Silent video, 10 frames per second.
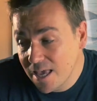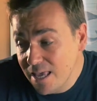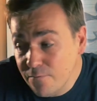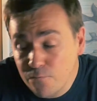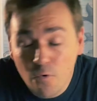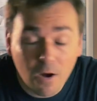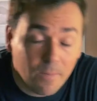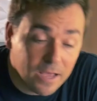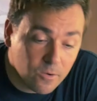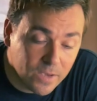If you are,
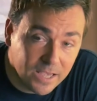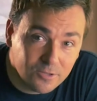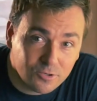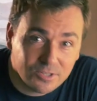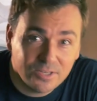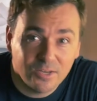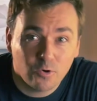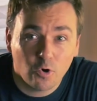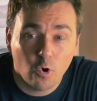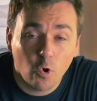by the way, interested in
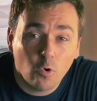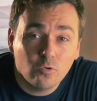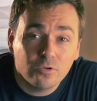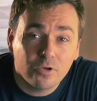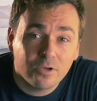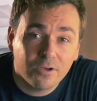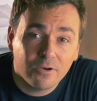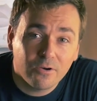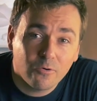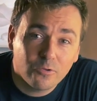your own
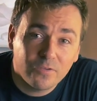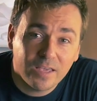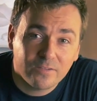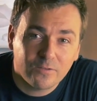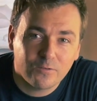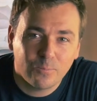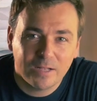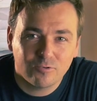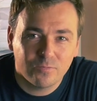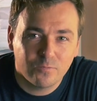OTS
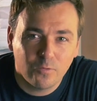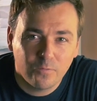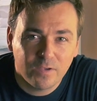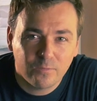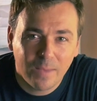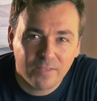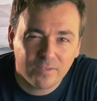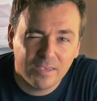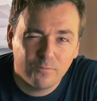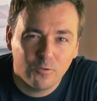Spectrum full face
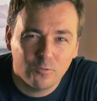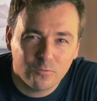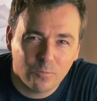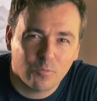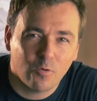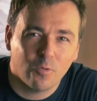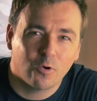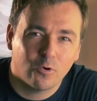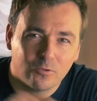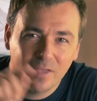mask, if you use the
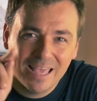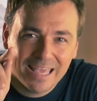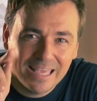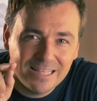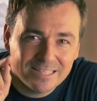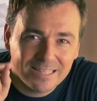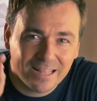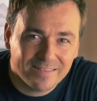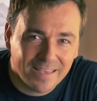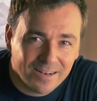promo code
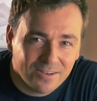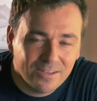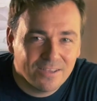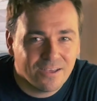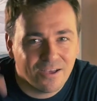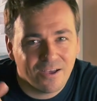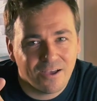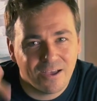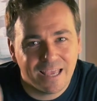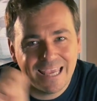INSTA10
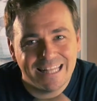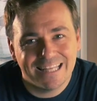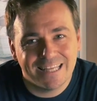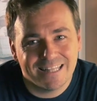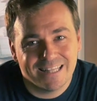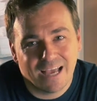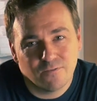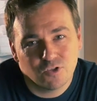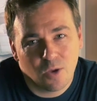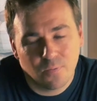in the
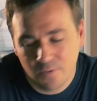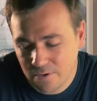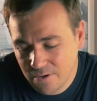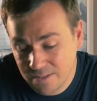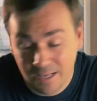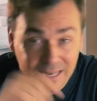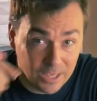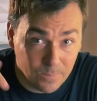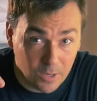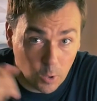dive shop, in the
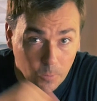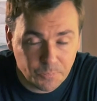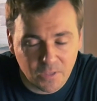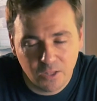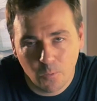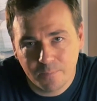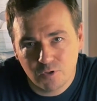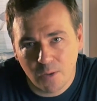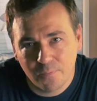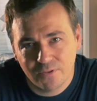link below in the web
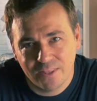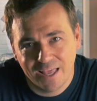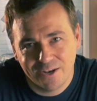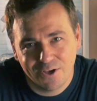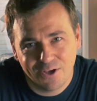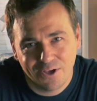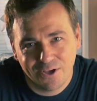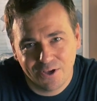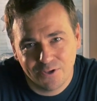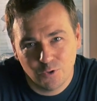shop, then
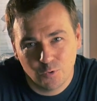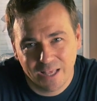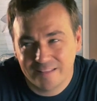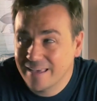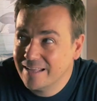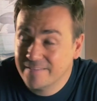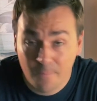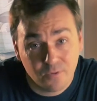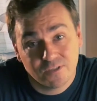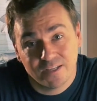you get a
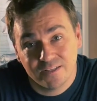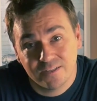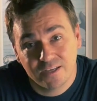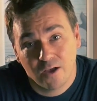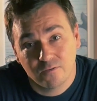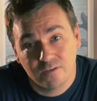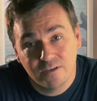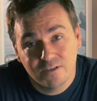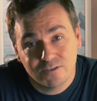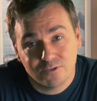10% discount.
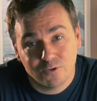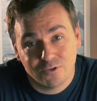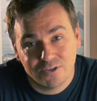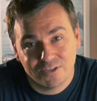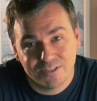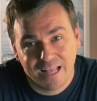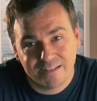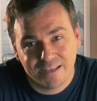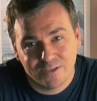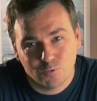So there's
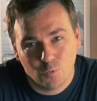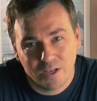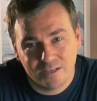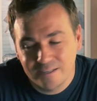that as well.